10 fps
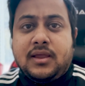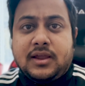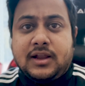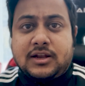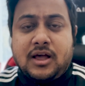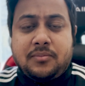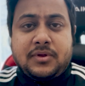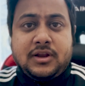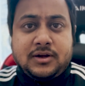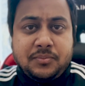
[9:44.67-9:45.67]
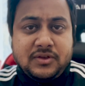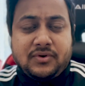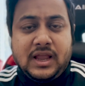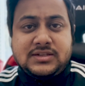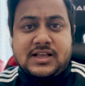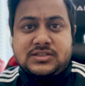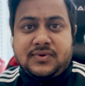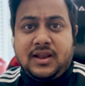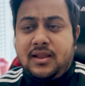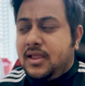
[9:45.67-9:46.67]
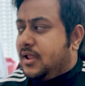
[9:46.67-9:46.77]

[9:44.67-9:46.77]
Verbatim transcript: github readme files as well